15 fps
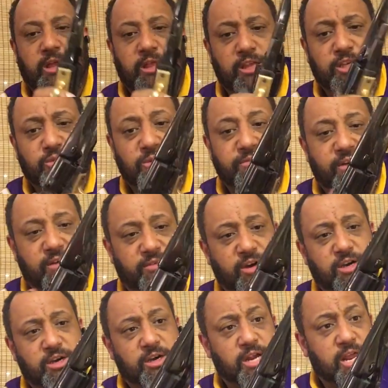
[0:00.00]
This
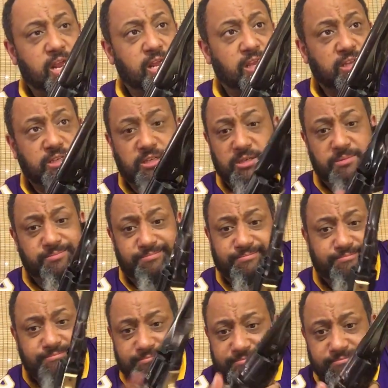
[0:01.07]
revolver it's
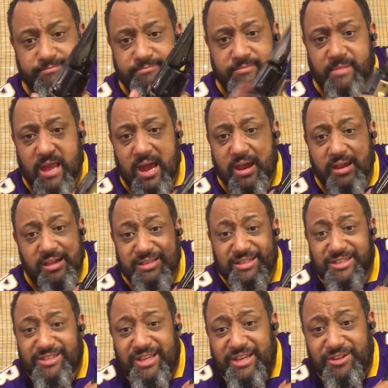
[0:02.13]

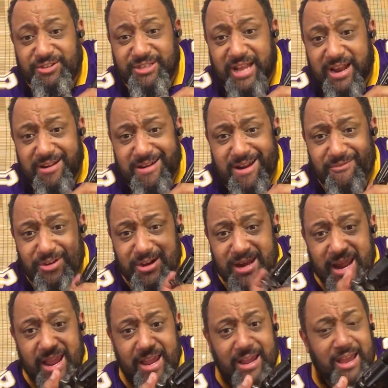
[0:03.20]
just like your standard
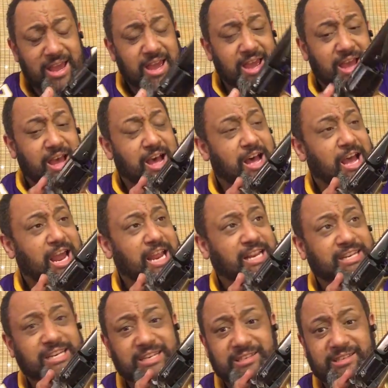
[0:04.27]
everyday
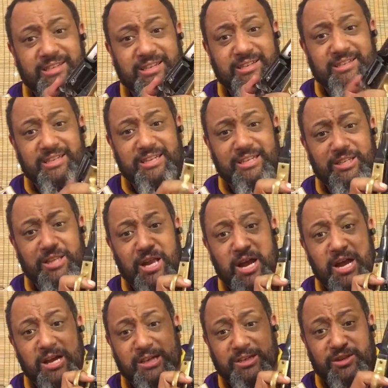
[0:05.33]

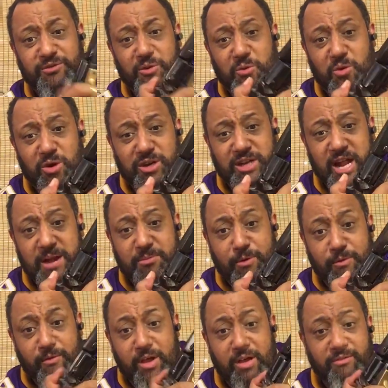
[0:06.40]
1860s Civil War type
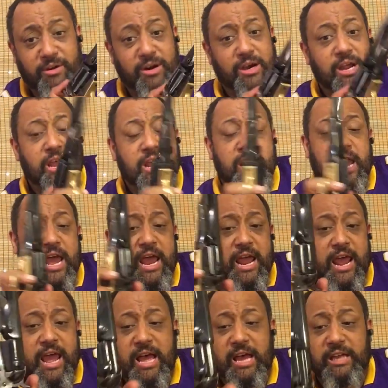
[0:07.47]
revolver.
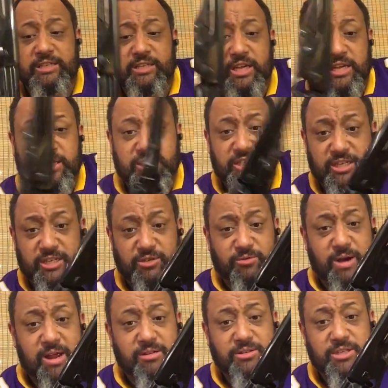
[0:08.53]
It has 6
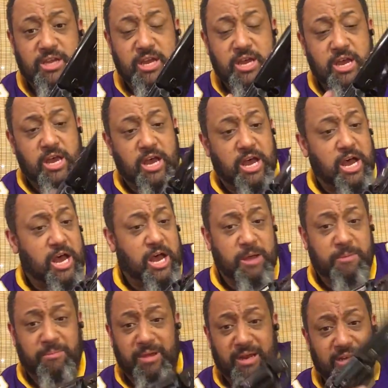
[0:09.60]
rounds.
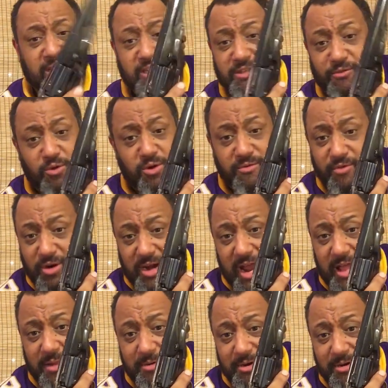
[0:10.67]
It takes 44
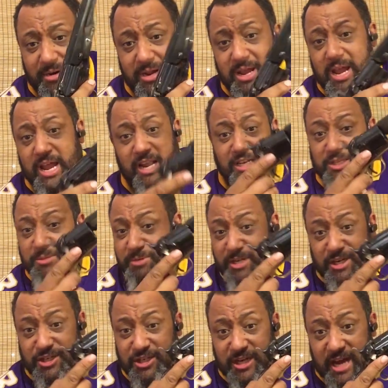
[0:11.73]
caliber, and it's a
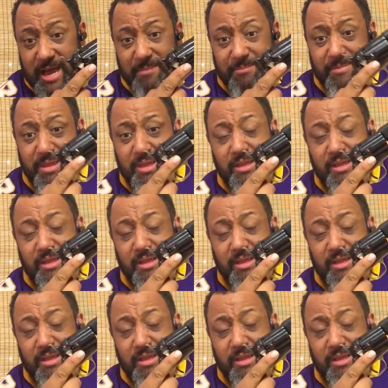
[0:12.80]
percussion cap.